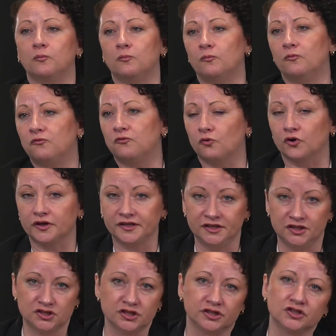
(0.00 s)
for
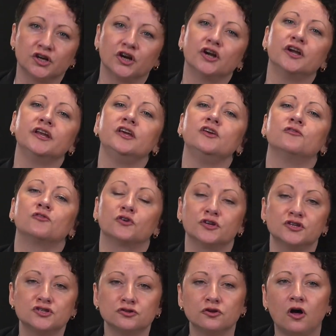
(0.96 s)
each attorney, for
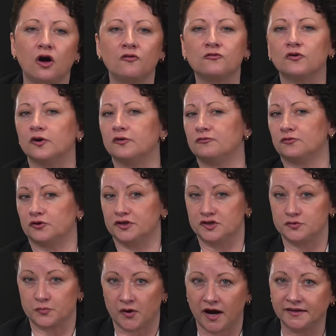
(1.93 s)
each law firm, for
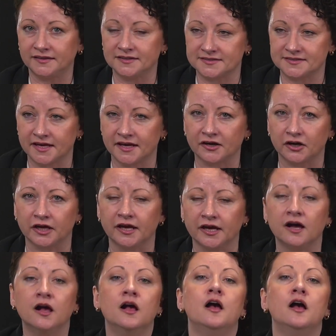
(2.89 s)
each practice area.